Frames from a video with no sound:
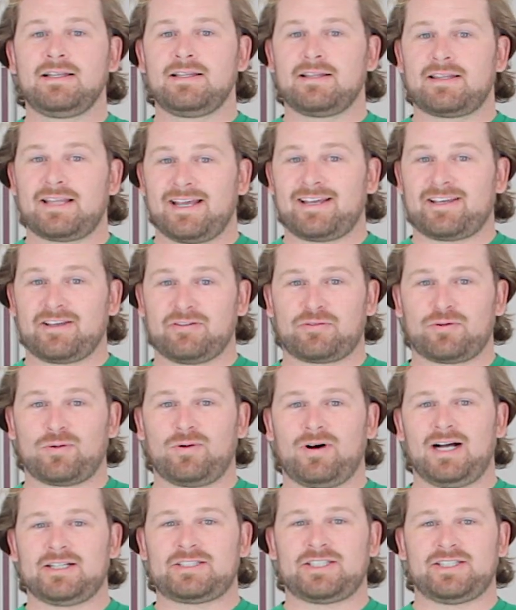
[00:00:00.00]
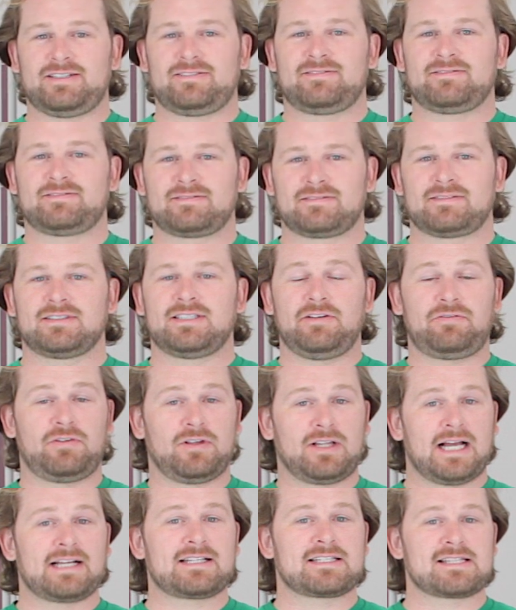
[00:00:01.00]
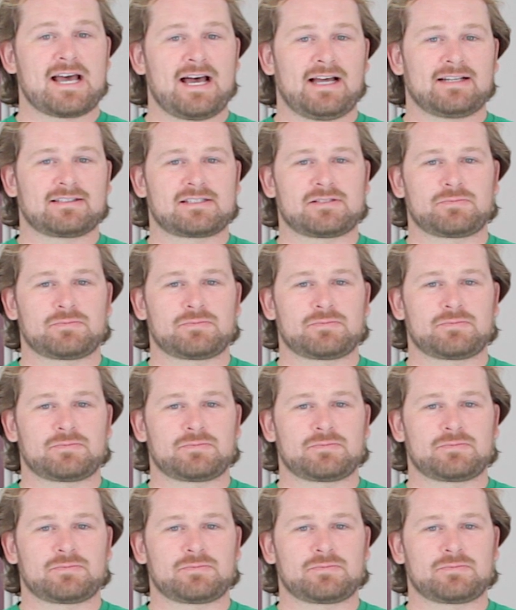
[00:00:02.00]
Thank you for watching. If you liked that,